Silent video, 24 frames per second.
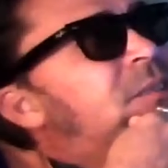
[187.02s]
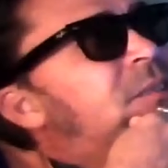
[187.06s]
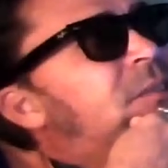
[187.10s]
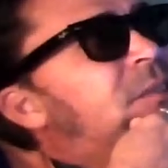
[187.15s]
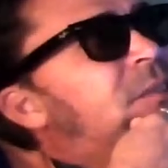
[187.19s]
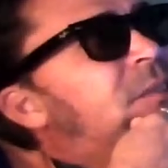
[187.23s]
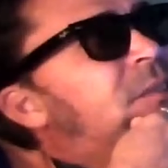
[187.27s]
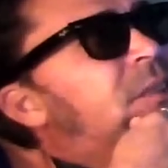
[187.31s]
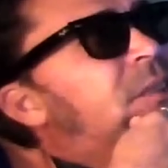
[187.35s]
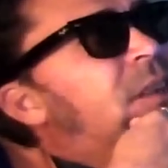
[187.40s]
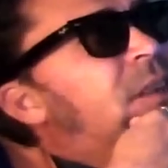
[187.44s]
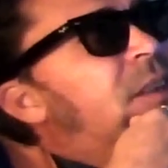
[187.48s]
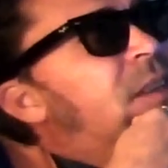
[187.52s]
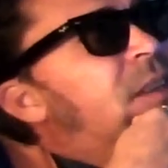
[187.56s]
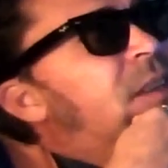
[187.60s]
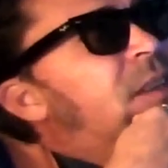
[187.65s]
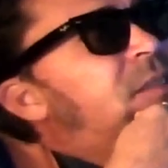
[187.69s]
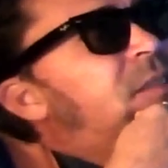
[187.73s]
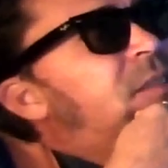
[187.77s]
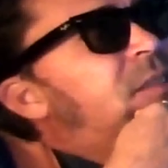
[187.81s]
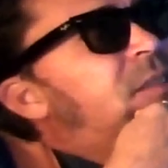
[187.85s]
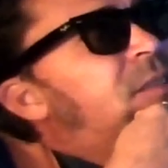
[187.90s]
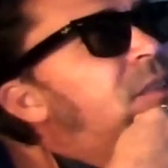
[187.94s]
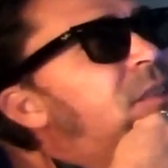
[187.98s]
and I
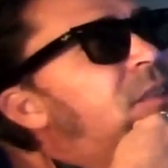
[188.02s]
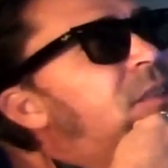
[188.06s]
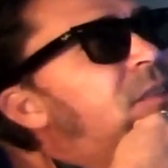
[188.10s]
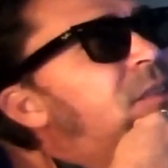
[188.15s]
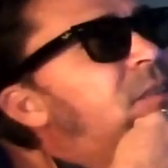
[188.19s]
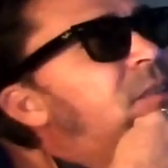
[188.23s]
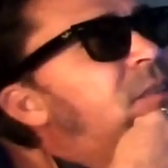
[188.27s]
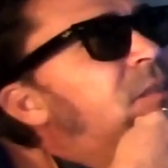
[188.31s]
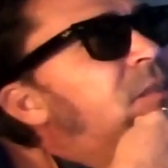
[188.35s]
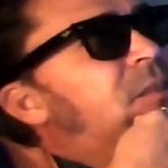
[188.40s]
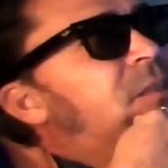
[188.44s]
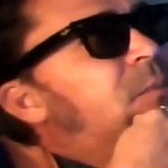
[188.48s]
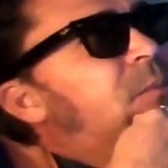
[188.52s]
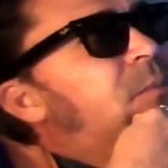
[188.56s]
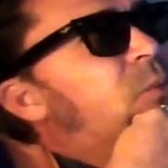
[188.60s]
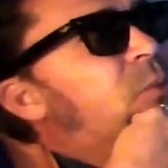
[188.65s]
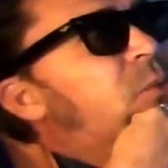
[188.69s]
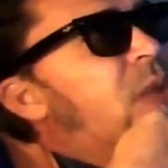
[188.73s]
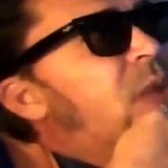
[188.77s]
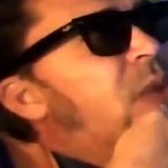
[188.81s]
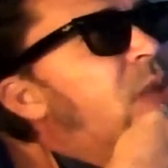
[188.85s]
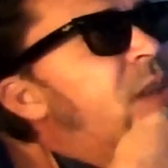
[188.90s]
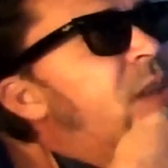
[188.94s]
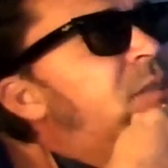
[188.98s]
see
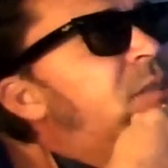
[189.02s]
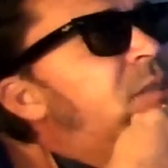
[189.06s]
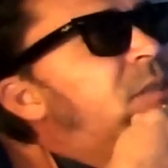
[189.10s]
moonlight,